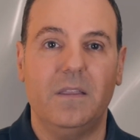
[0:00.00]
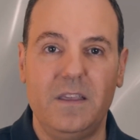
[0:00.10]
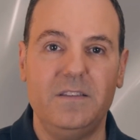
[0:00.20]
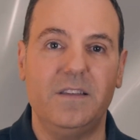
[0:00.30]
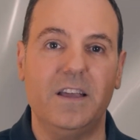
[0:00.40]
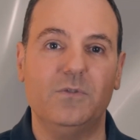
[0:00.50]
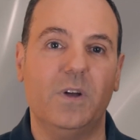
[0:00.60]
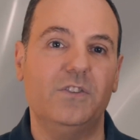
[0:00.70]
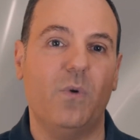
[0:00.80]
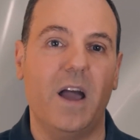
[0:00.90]
These days,
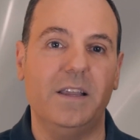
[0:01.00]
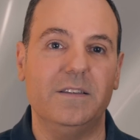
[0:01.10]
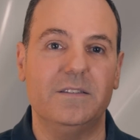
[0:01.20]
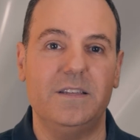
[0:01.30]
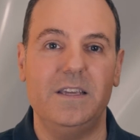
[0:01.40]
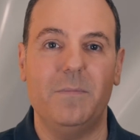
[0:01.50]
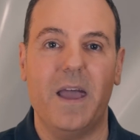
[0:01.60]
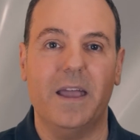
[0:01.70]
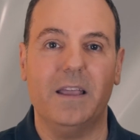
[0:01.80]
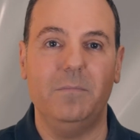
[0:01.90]
one Twinings tea
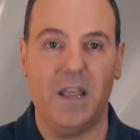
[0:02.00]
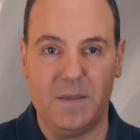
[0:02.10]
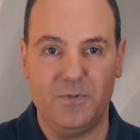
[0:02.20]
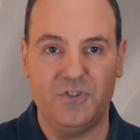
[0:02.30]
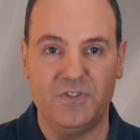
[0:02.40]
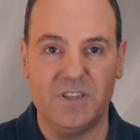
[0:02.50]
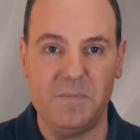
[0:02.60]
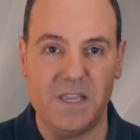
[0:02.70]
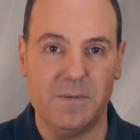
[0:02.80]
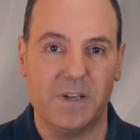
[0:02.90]
bag can barely produce a
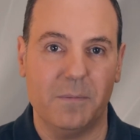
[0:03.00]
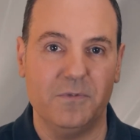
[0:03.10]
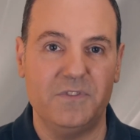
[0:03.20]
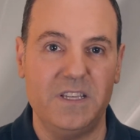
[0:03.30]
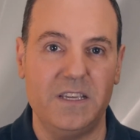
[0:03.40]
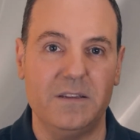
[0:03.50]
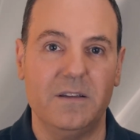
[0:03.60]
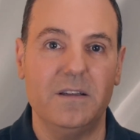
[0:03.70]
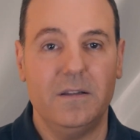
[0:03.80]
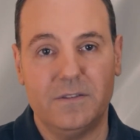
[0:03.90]
medium cup of tea.
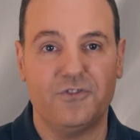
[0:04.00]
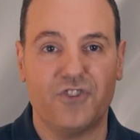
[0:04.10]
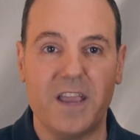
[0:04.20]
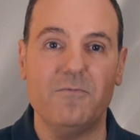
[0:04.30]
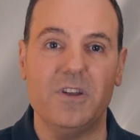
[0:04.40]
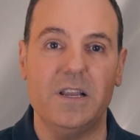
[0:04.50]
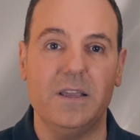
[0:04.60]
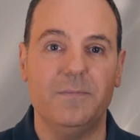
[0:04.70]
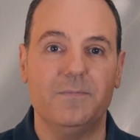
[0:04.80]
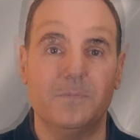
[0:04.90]
It's a shame,
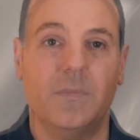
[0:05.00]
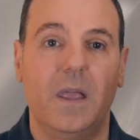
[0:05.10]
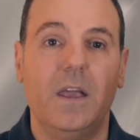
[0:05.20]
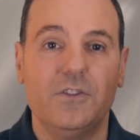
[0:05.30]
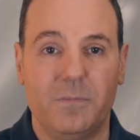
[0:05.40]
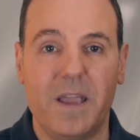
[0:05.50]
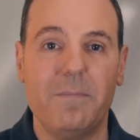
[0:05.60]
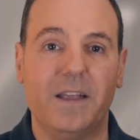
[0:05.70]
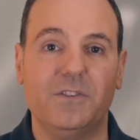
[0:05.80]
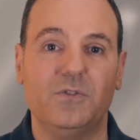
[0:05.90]
really. To make
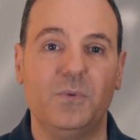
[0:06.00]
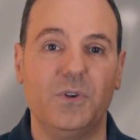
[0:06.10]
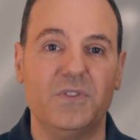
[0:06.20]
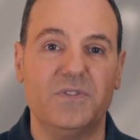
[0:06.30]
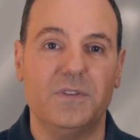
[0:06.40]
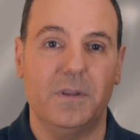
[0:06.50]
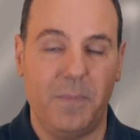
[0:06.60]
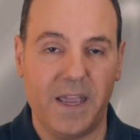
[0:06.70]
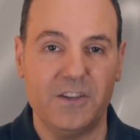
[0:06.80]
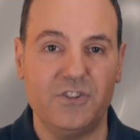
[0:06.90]
matters worse, the
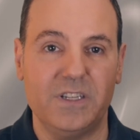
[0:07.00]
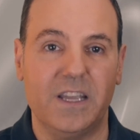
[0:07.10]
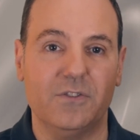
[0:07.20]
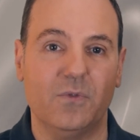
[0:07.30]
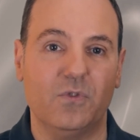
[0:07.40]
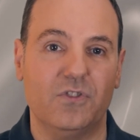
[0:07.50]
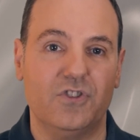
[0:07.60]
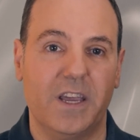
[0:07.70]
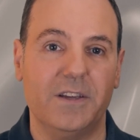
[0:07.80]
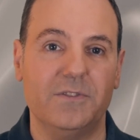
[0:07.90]
packaging has also
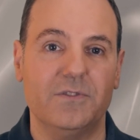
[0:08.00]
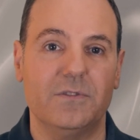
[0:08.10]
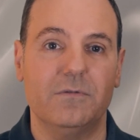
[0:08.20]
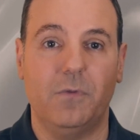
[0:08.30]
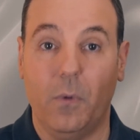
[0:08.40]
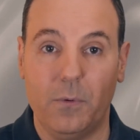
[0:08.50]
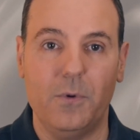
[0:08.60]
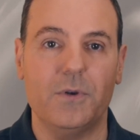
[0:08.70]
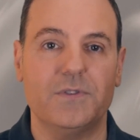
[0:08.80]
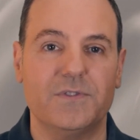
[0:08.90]
changed, for the
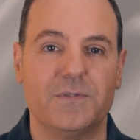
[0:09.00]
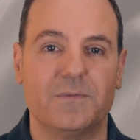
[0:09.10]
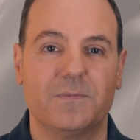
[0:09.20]
worse.